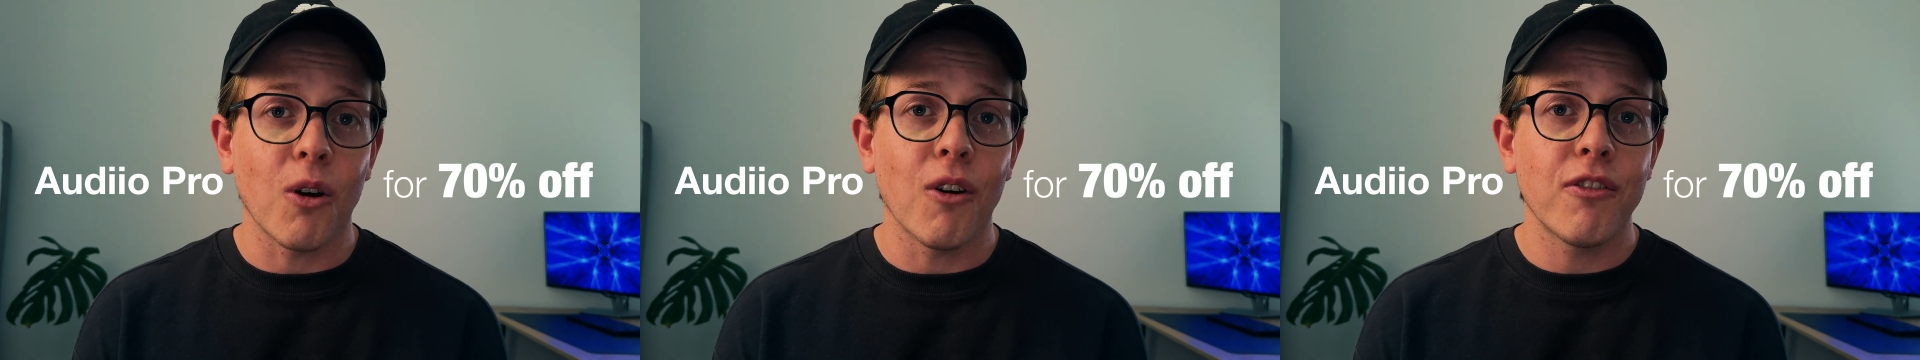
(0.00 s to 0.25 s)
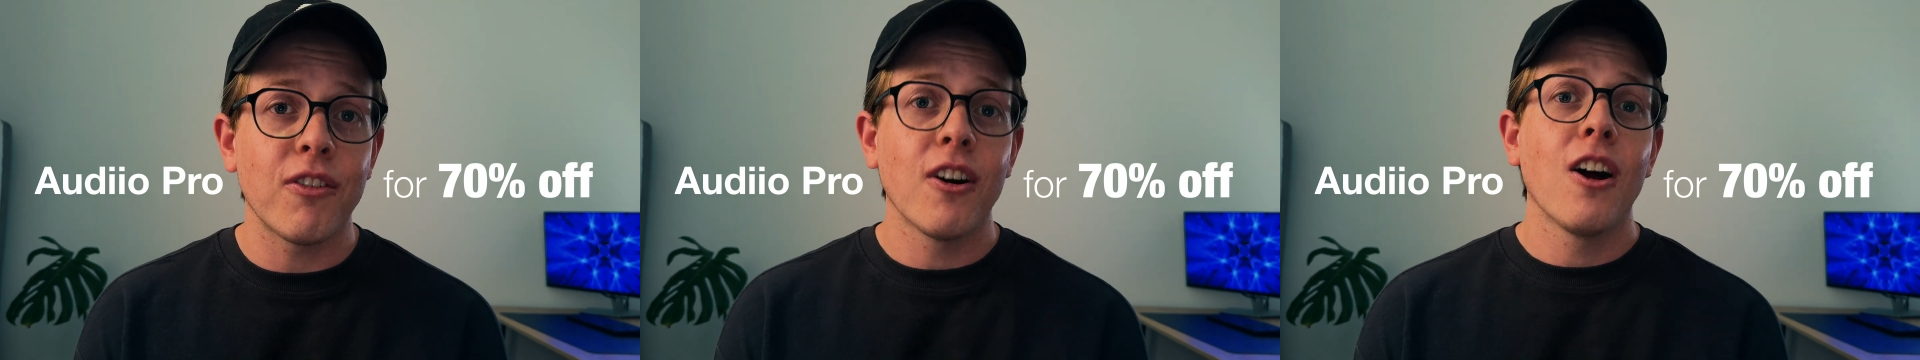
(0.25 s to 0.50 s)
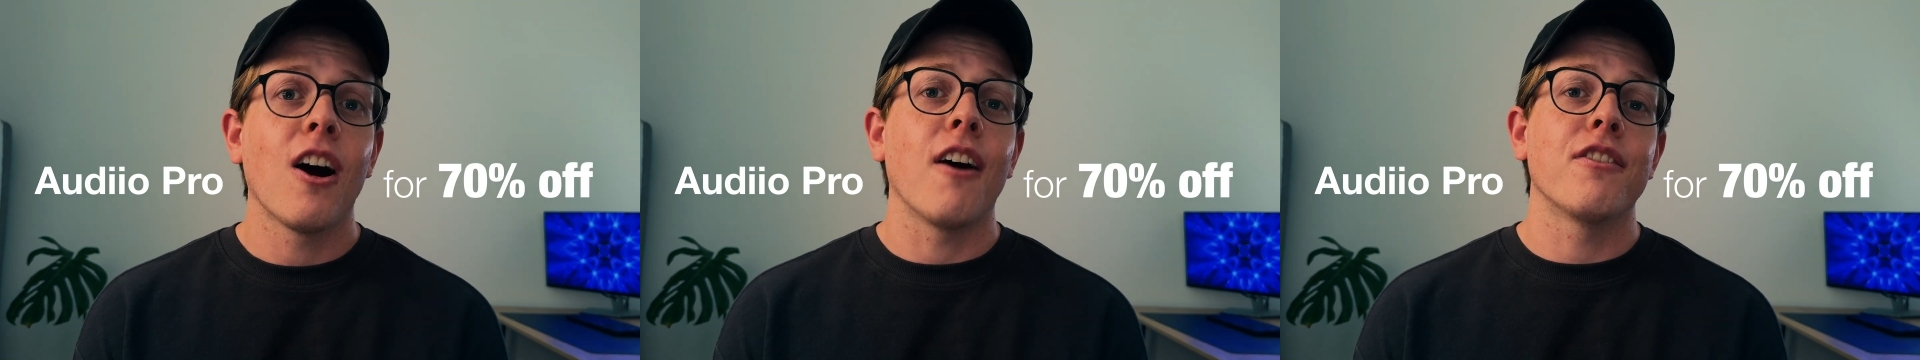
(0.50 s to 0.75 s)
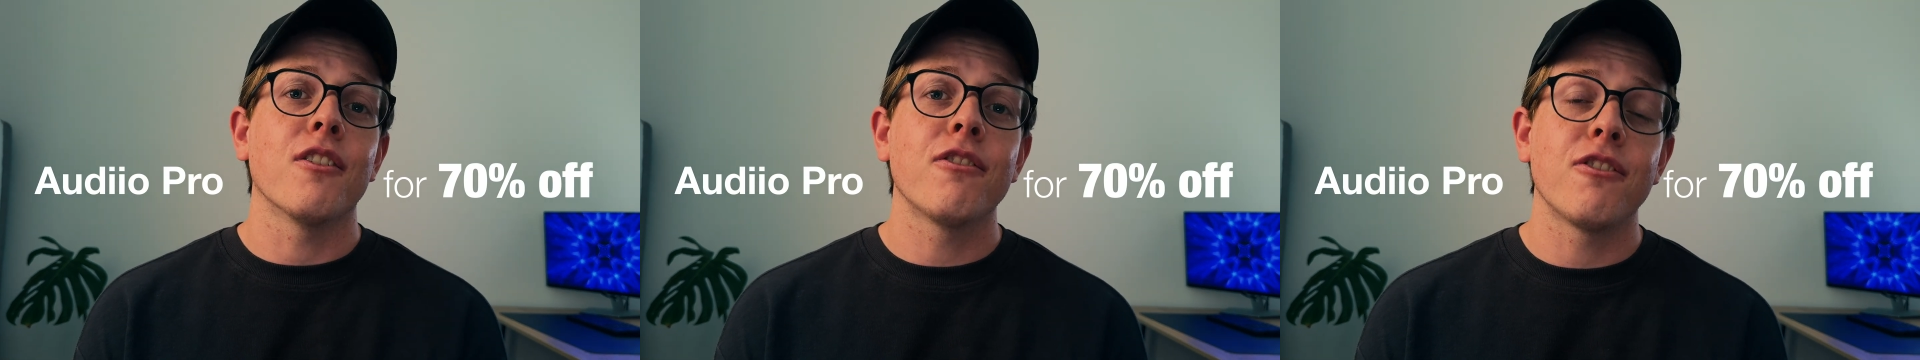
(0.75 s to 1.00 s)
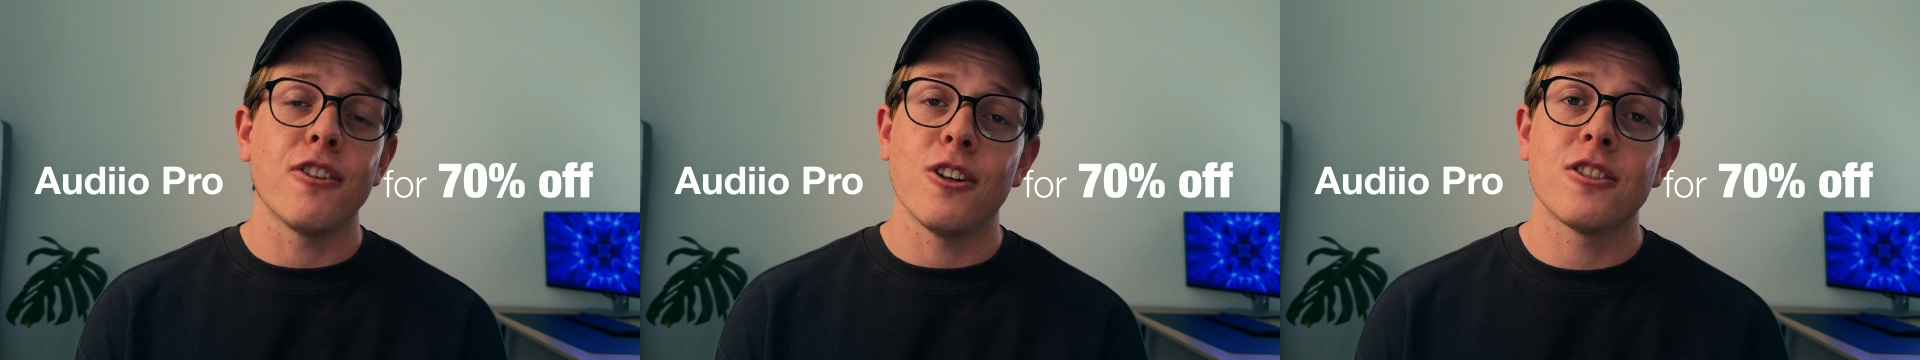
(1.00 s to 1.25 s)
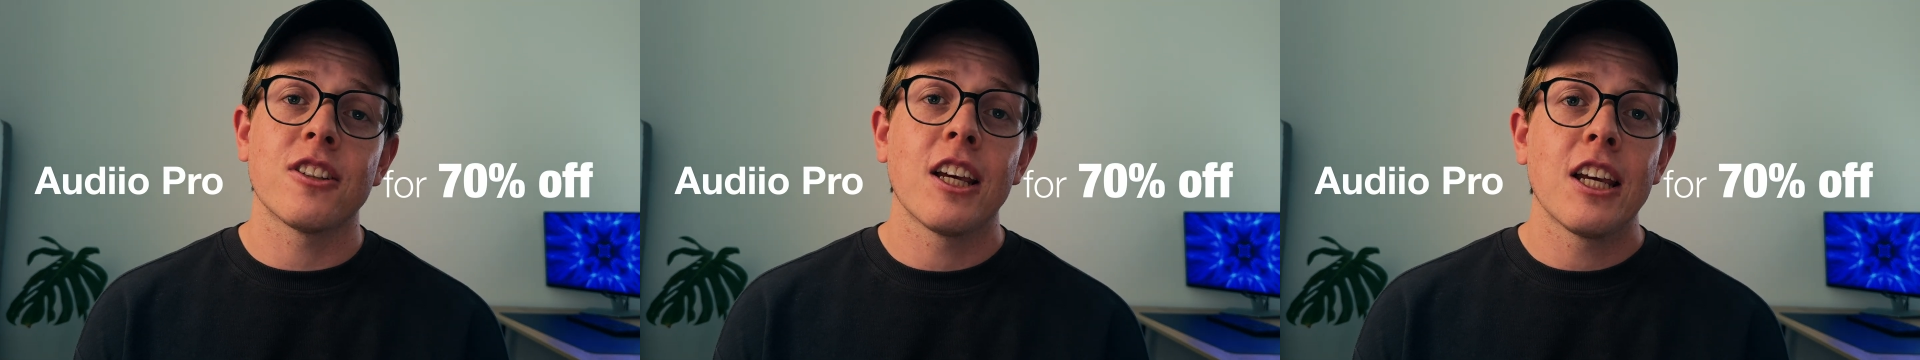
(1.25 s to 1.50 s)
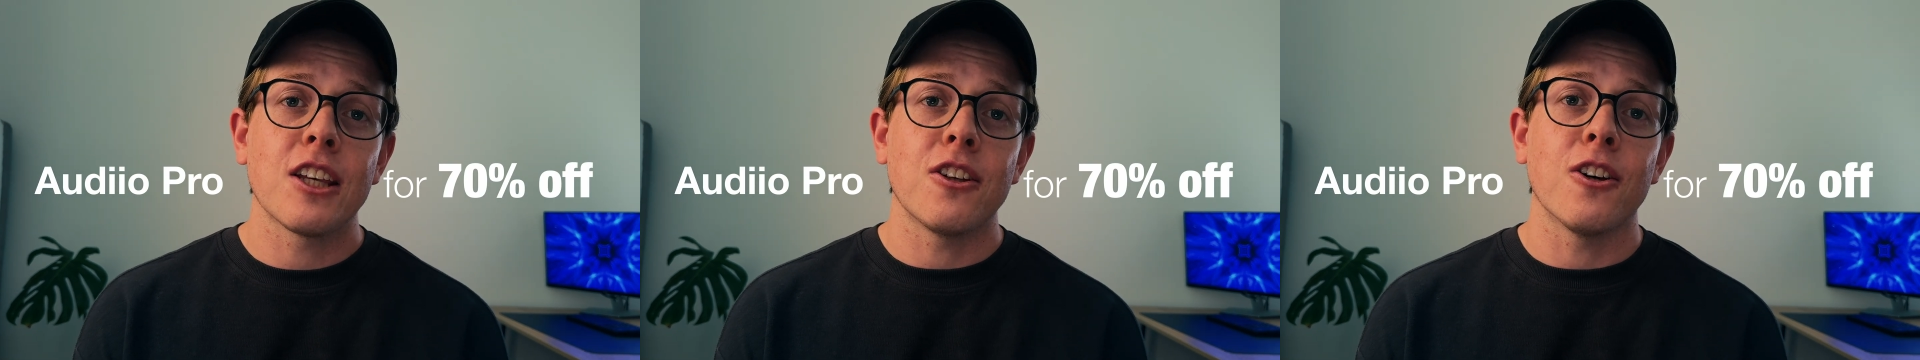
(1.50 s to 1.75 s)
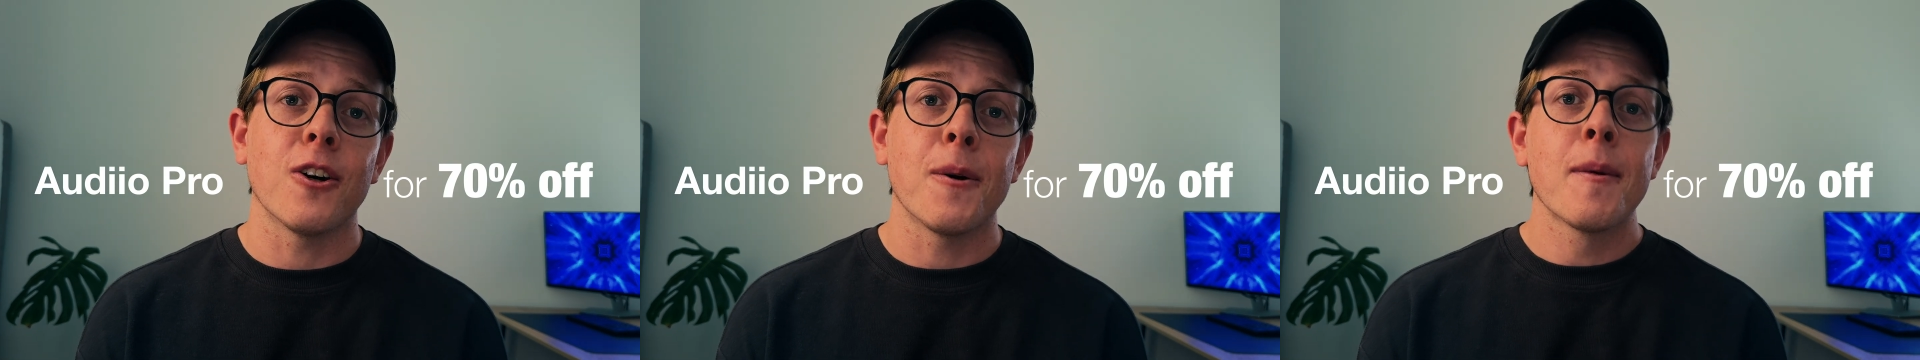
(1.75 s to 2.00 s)
off of your first
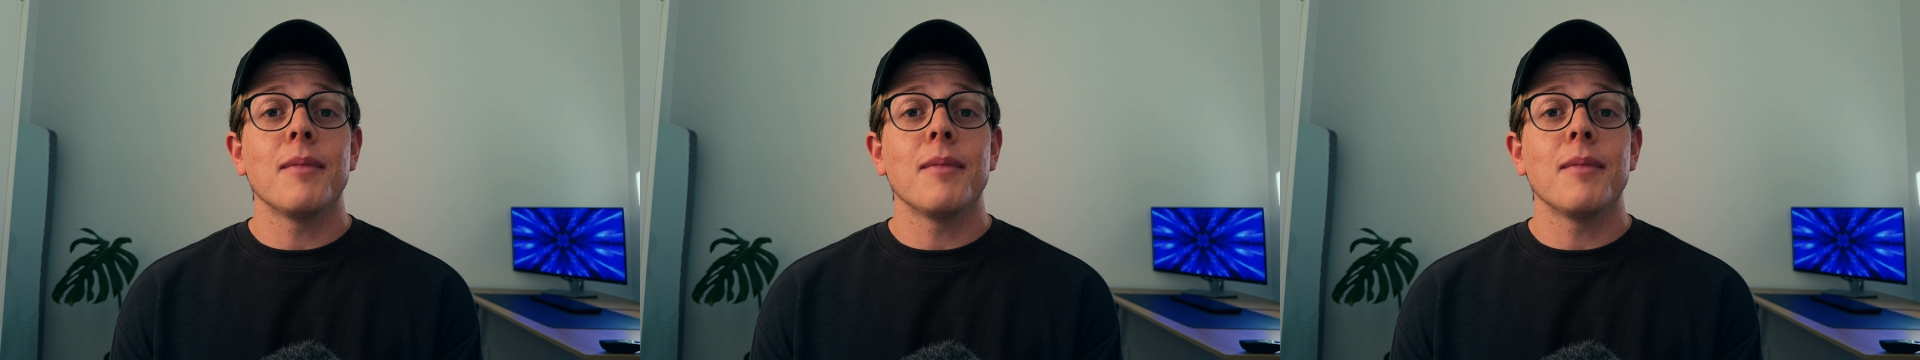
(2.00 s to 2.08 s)
year,